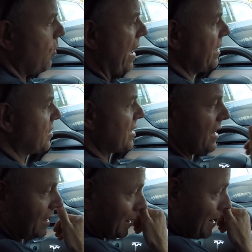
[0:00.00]
Why
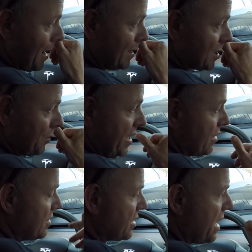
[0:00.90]
say that the car has
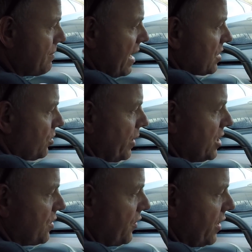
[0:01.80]
310 miles of
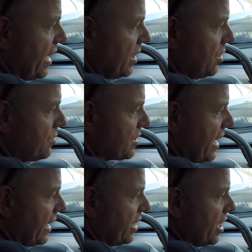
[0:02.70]
range if you can't use
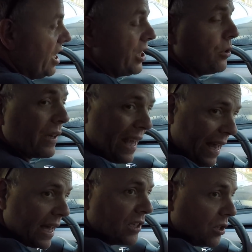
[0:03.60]
that? You
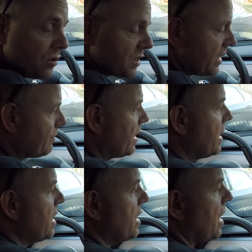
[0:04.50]
can use it.
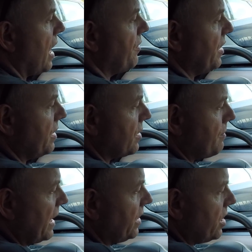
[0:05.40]
The
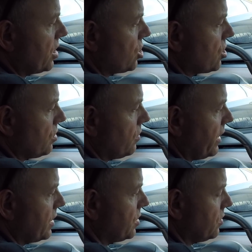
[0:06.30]
main issue
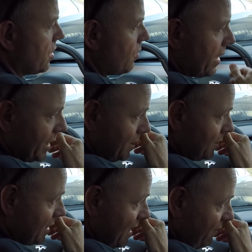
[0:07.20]
is you don't want to
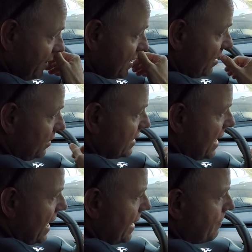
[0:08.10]
use it every single
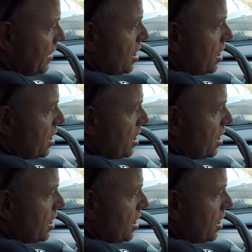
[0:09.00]
day.